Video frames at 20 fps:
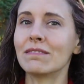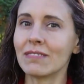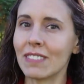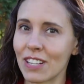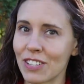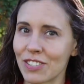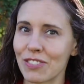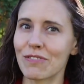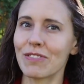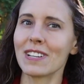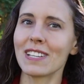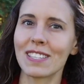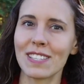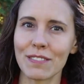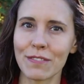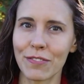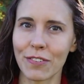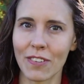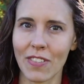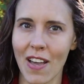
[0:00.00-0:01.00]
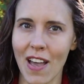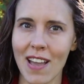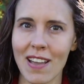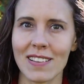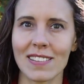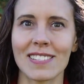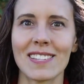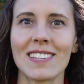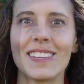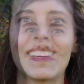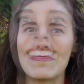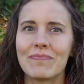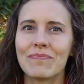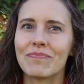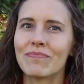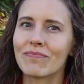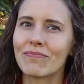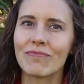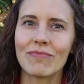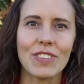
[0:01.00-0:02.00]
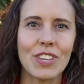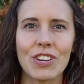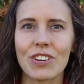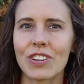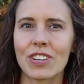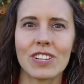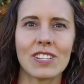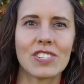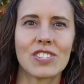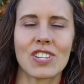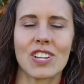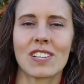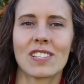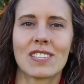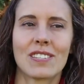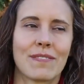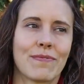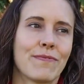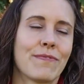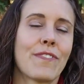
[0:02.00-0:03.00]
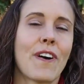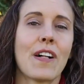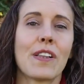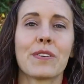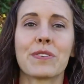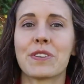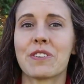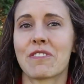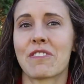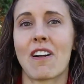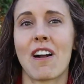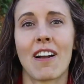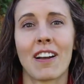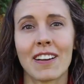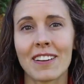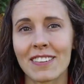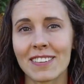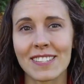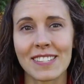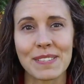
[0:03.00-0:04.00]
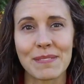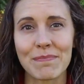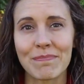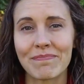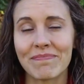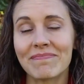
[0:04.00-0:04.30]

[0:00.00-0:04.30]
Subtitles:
There's a reason for that. You could just follow your heart,